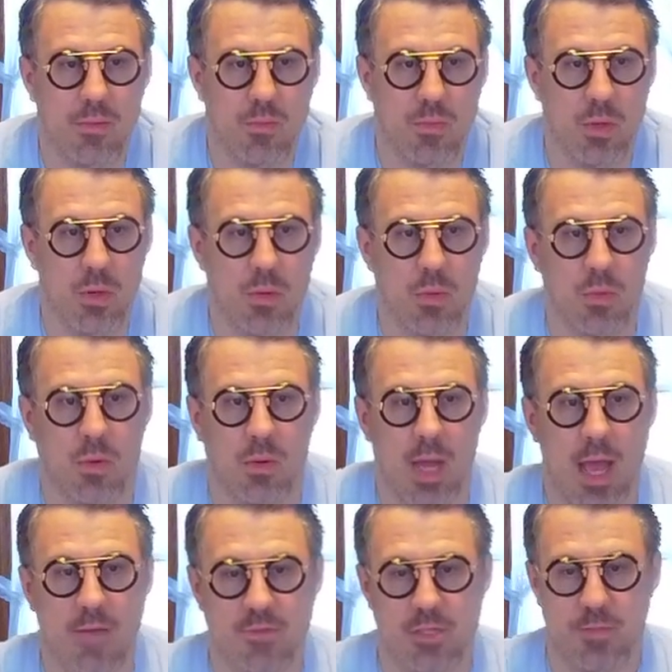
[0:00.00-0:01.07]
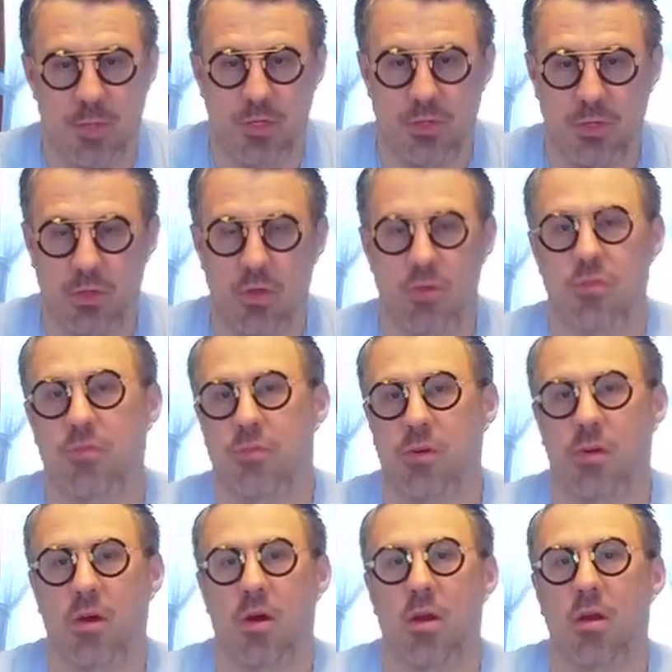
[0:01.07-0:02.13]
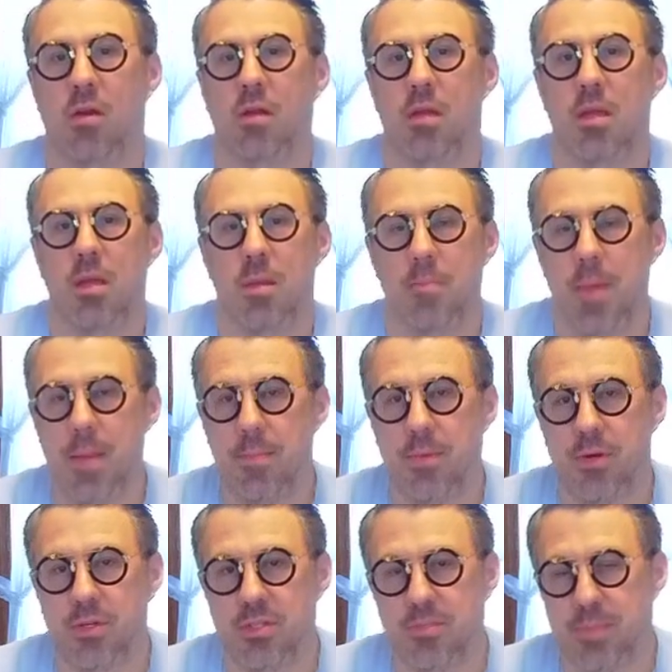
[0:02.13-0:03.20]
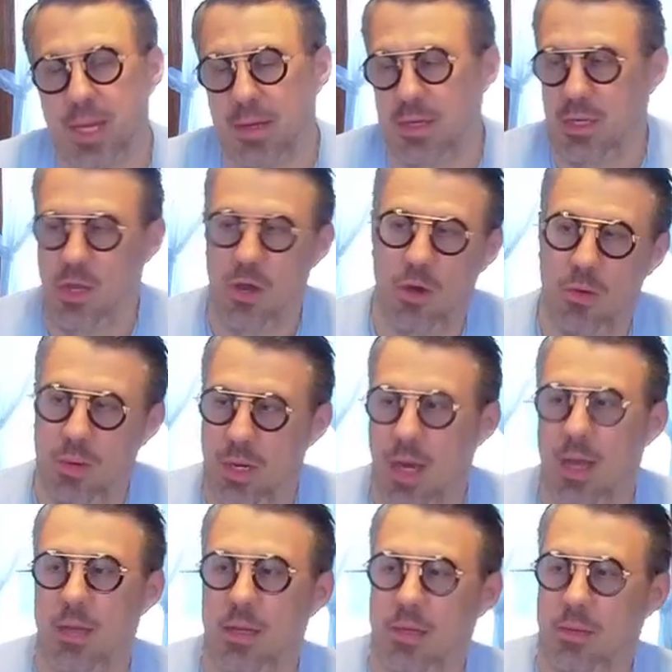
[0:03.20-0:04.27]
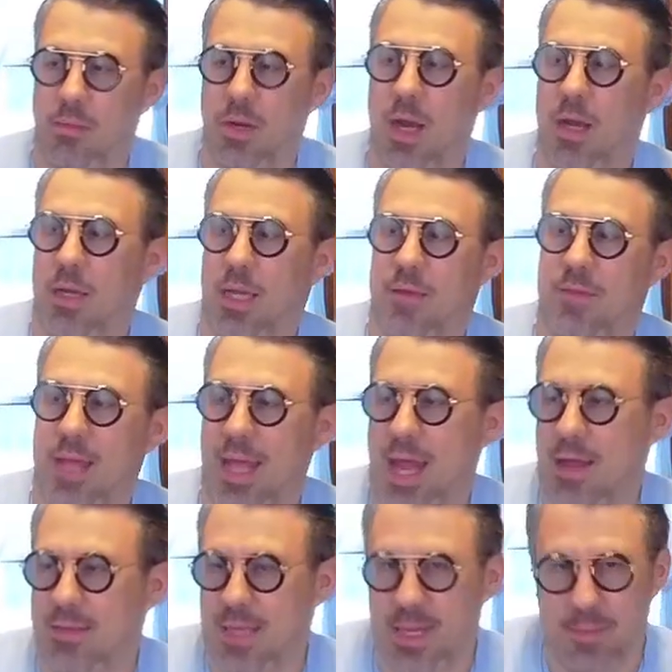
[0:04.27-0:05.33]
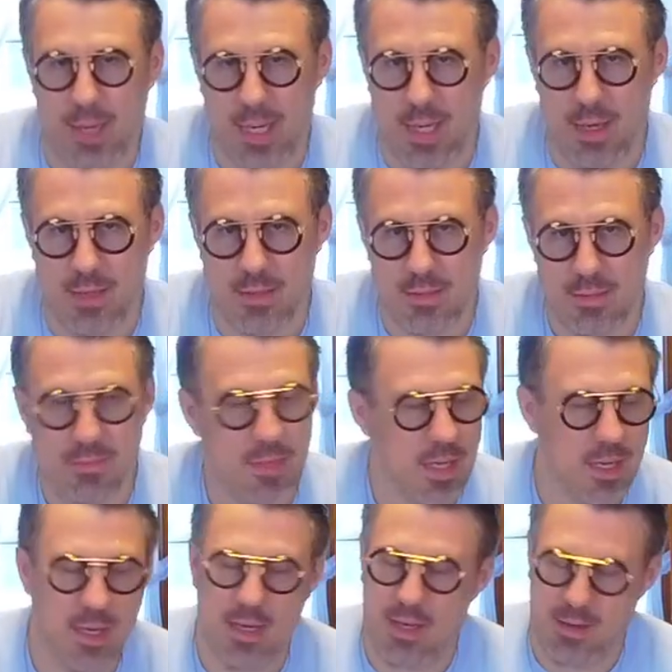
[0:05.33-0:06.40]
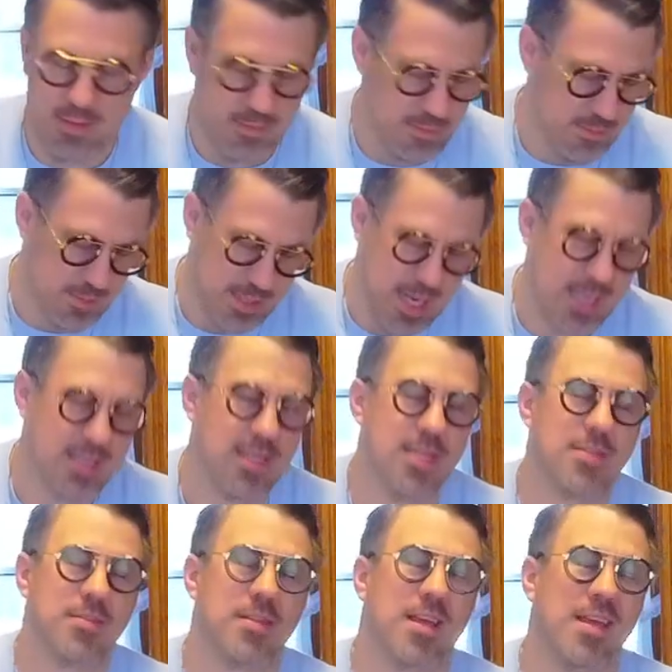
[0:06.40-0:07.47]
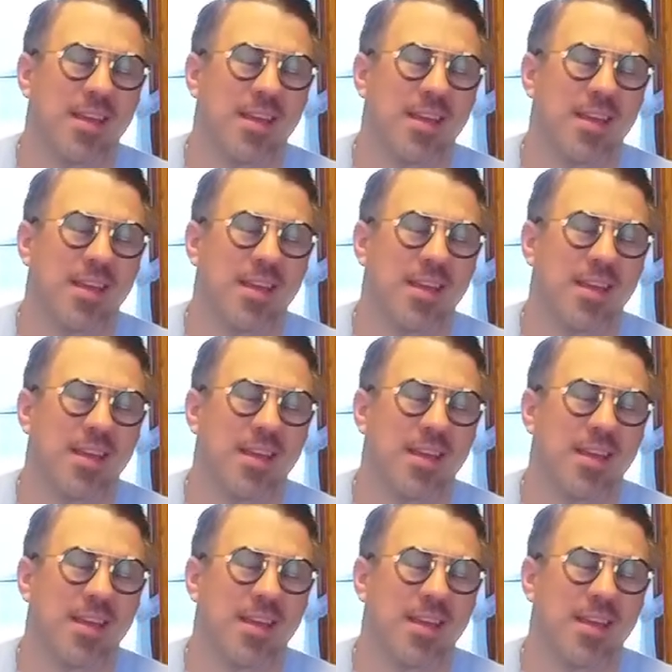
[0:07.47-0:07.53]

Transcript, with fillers: we'll we'll have spiritual clothes for our members, but no, we're not we're not giving that out to anybody else." No, no, no, no. God says,